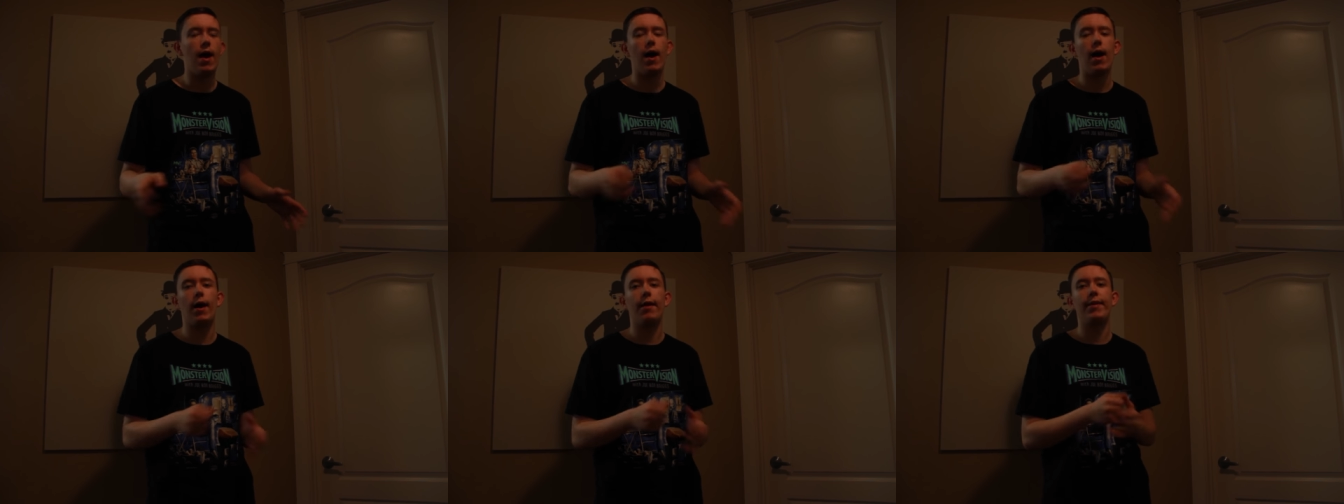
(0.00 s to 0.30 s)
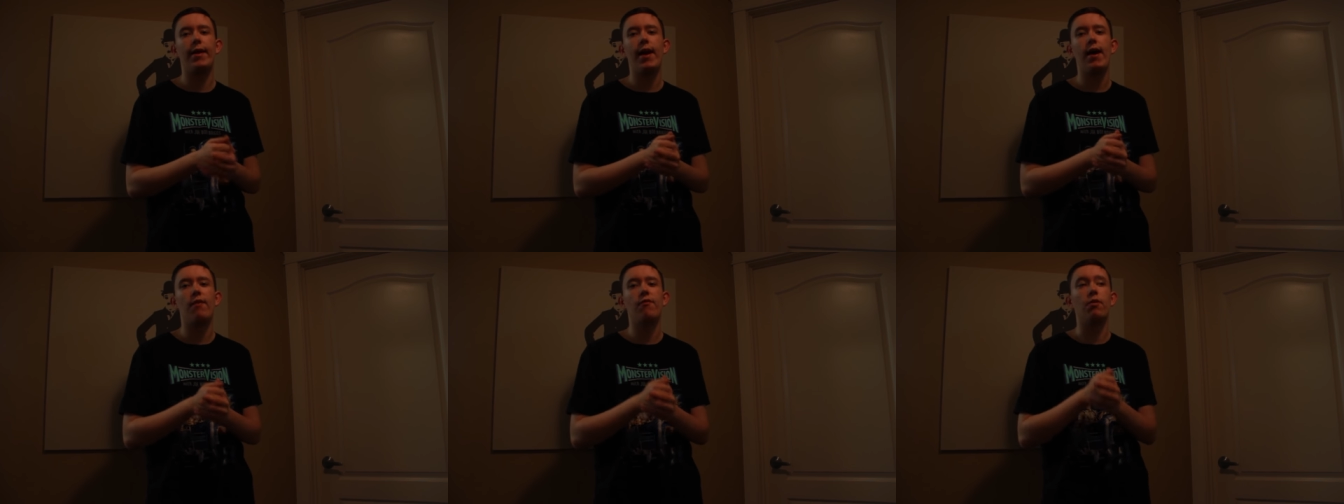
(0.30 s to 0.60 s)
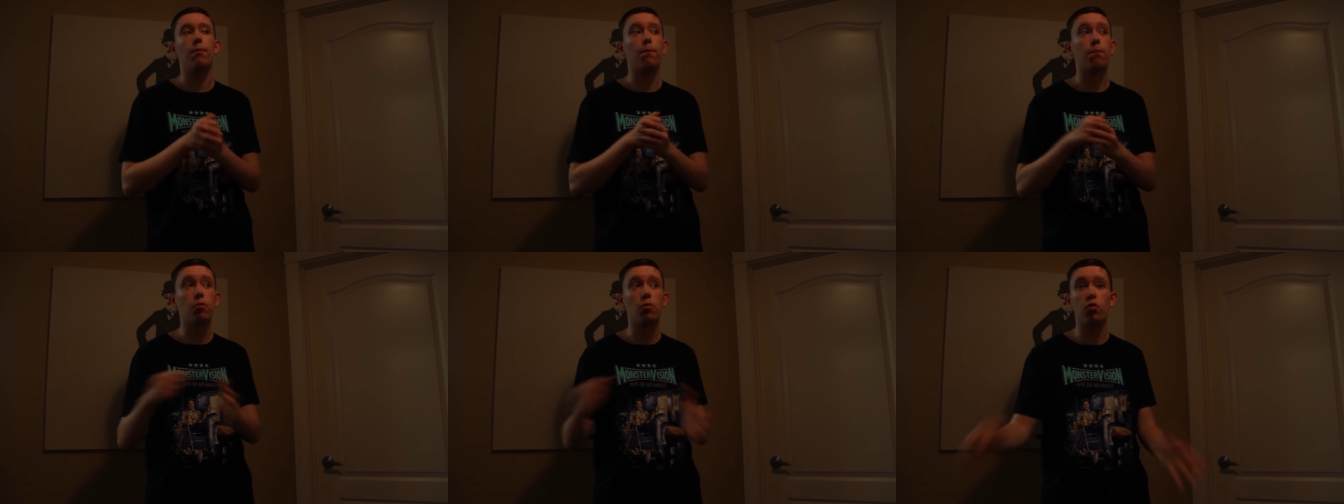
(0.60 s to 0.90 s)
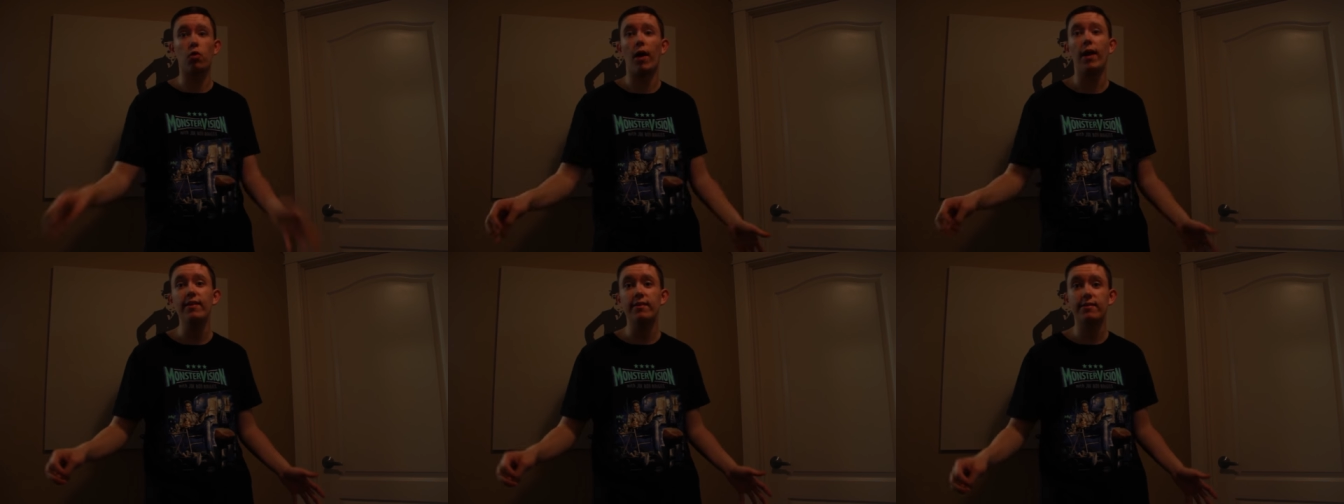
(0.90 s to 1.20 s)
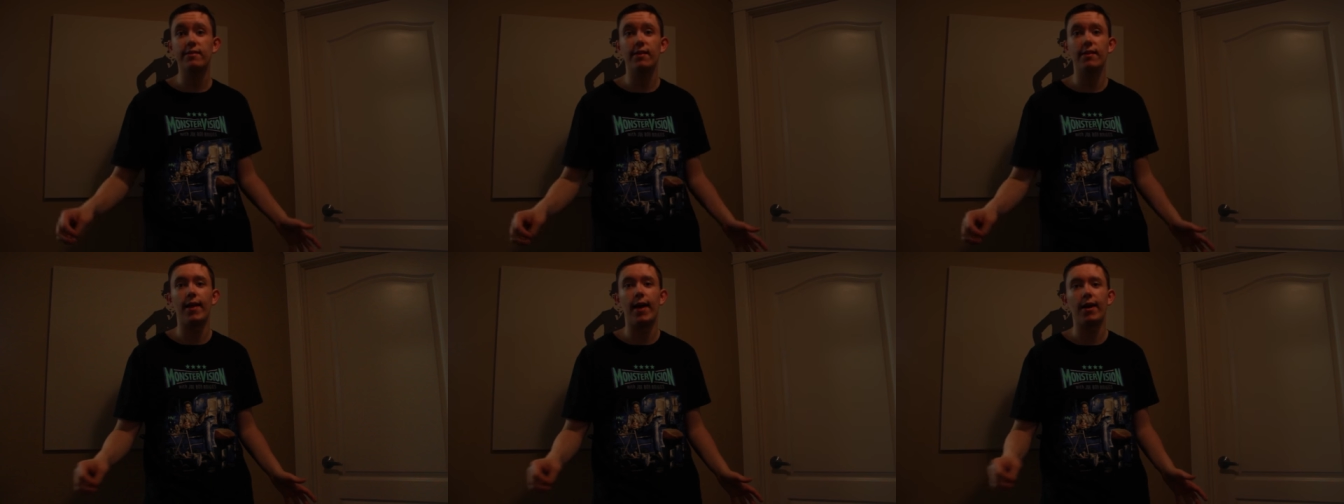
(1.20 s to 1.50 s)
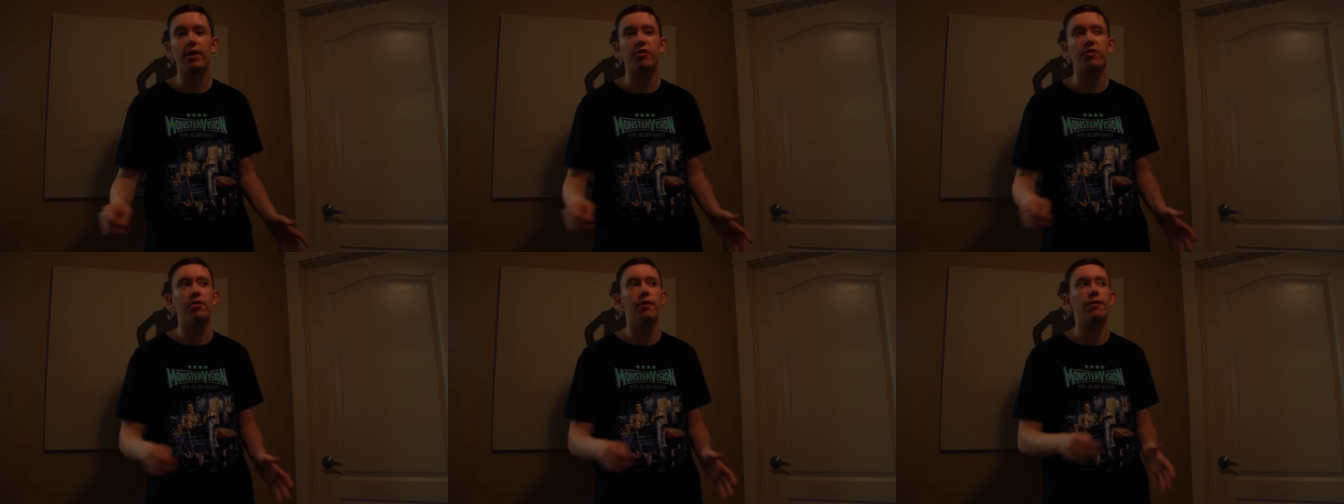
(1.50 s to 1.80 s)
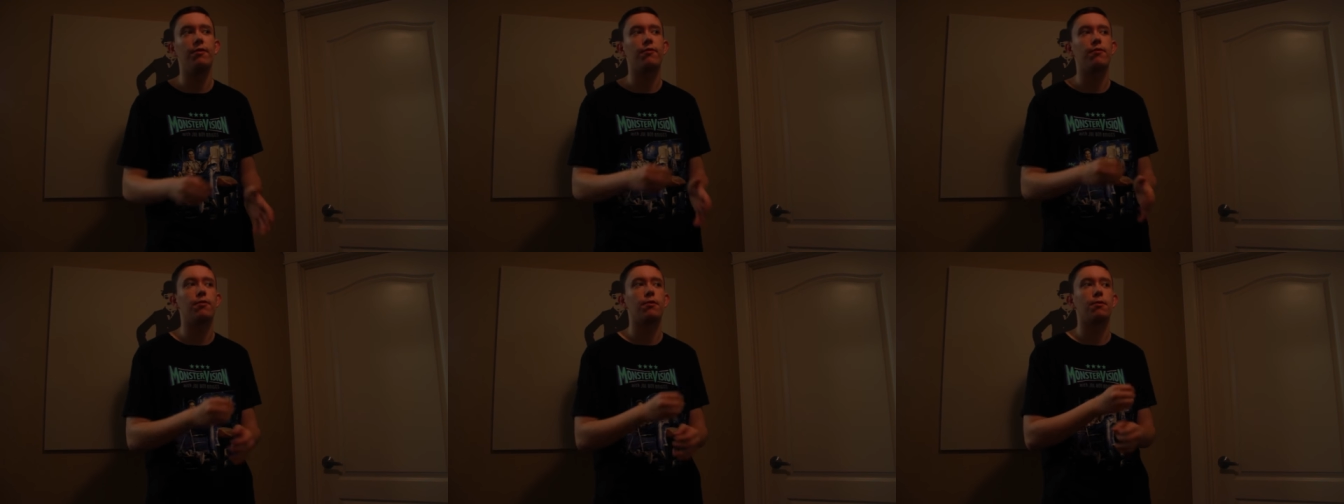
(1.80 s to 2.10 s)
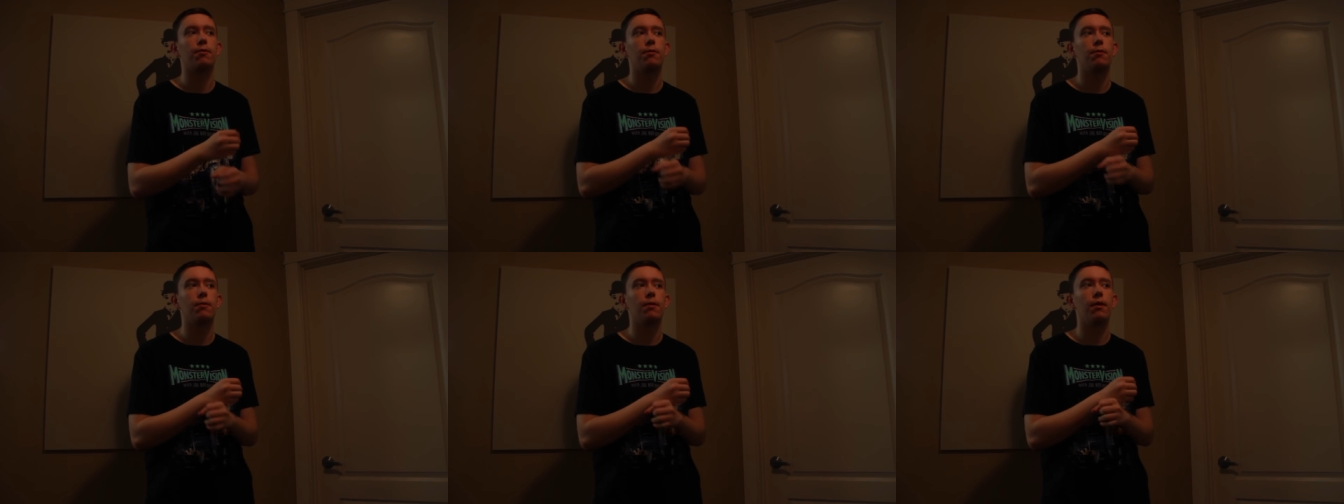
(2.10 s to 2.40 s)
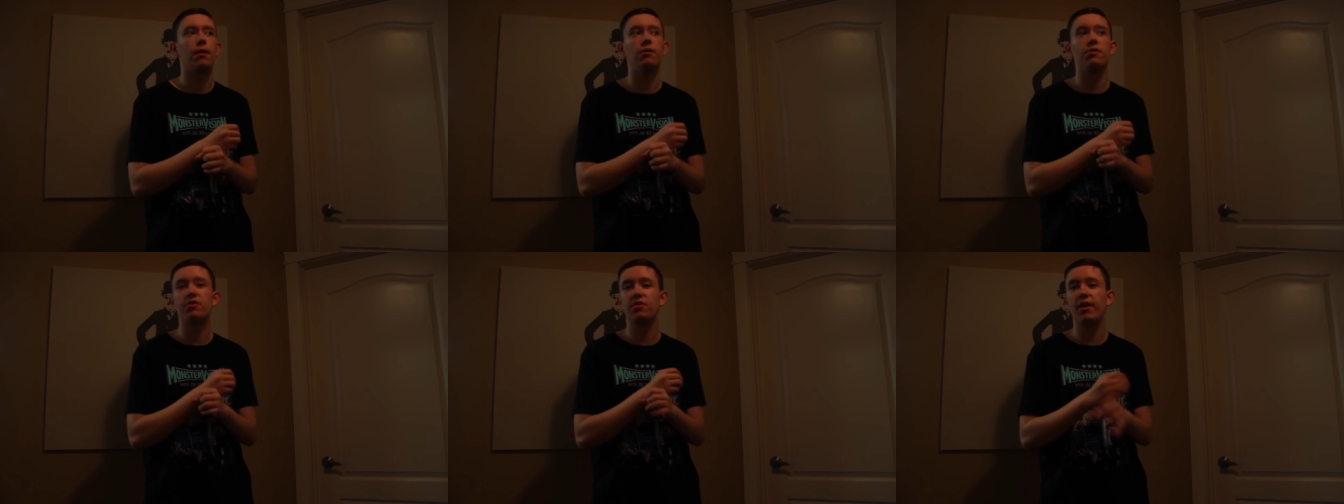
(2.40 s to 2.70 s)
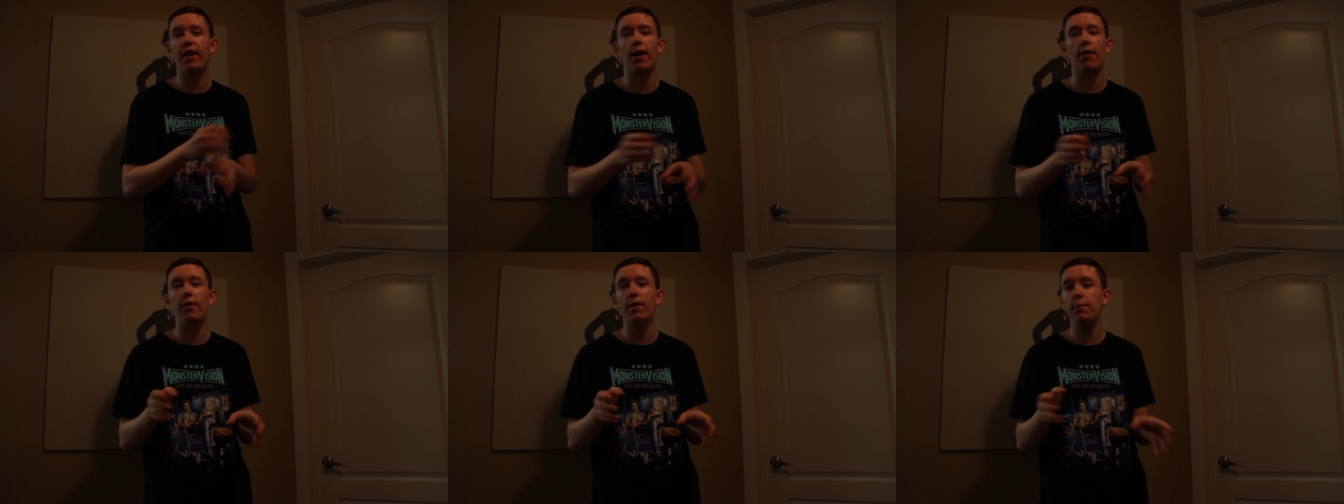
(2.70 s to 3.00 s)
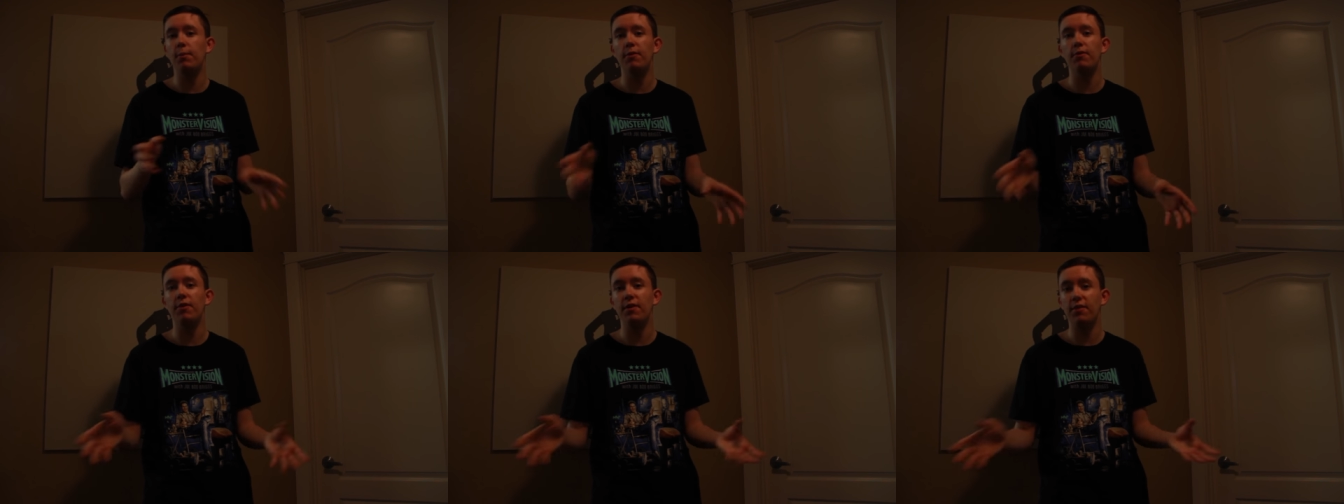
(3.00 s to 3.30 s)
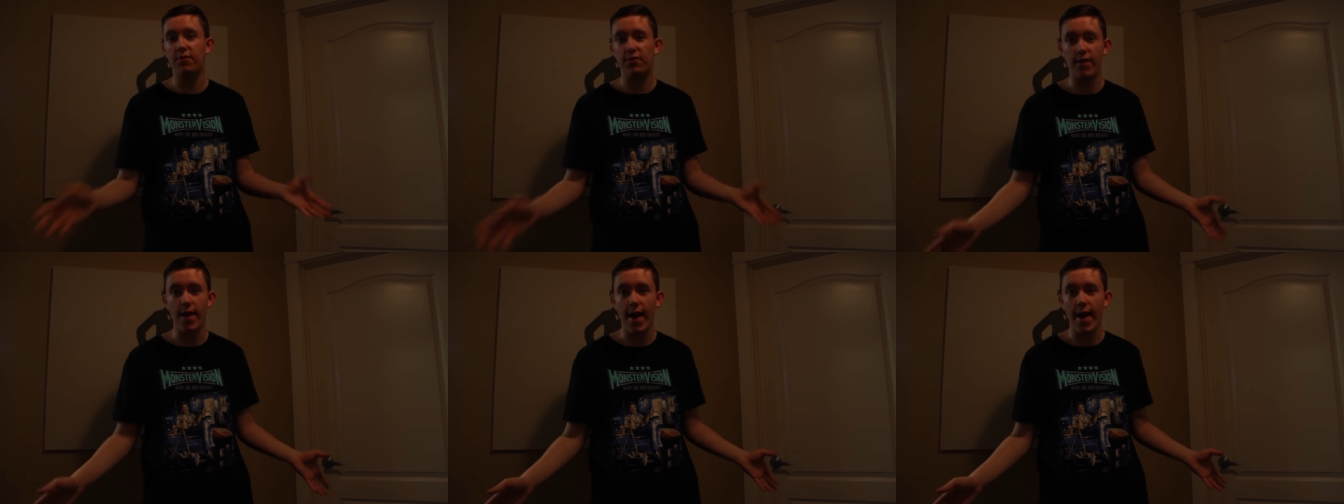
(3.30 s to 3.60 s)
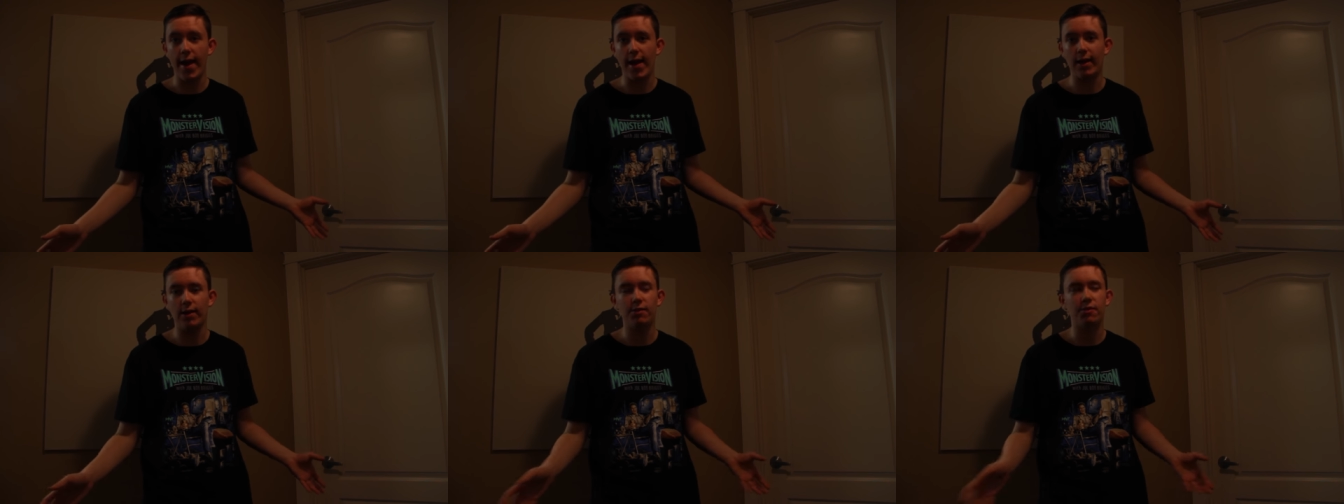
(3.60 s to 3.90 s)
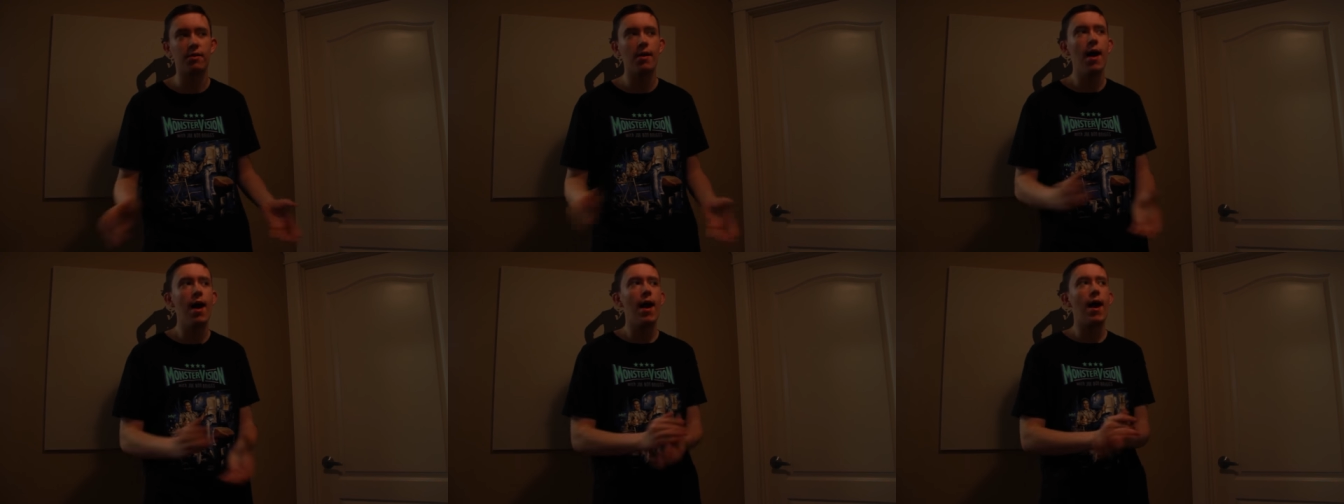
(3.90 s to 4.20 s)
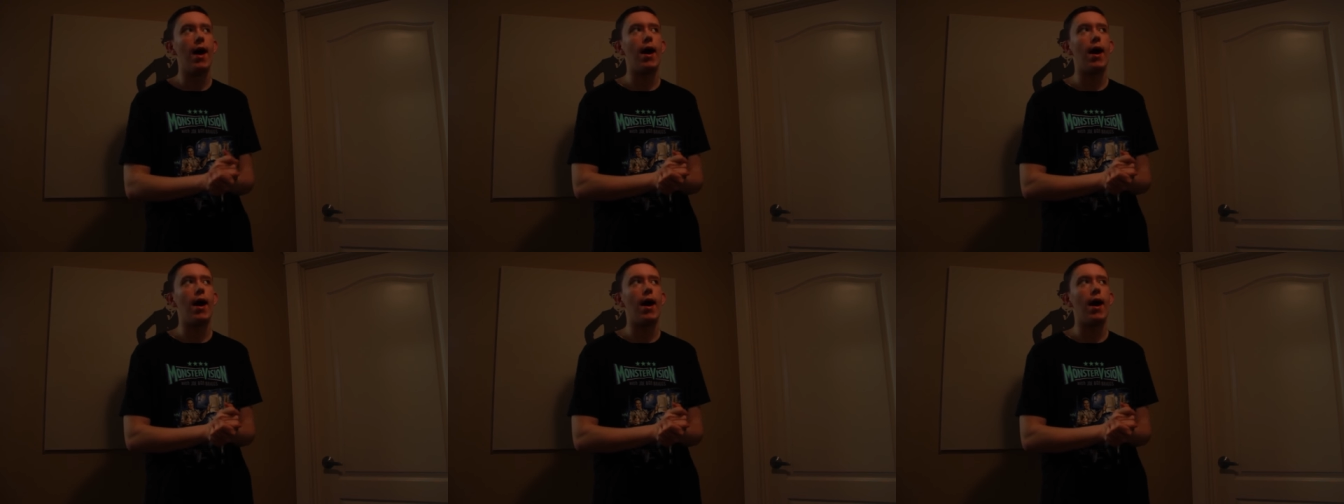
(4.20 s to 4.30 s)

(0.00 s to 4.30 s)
Uh, they have a great selection for scary movie fans